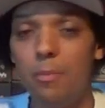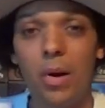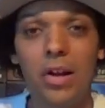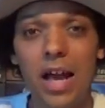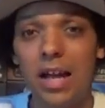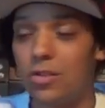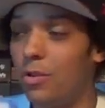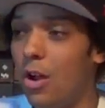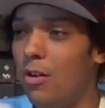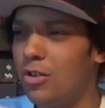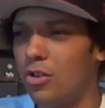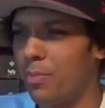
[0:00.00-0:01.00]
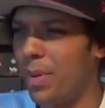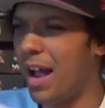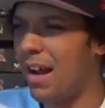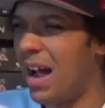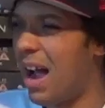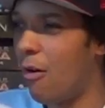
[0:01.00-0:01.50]
But yeah, so it only took
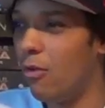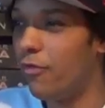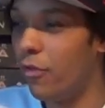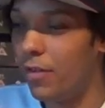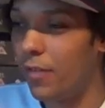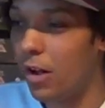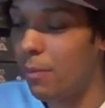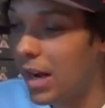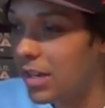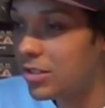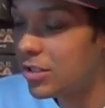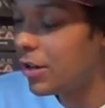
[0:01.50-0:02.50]
about an hour and 45 minutes to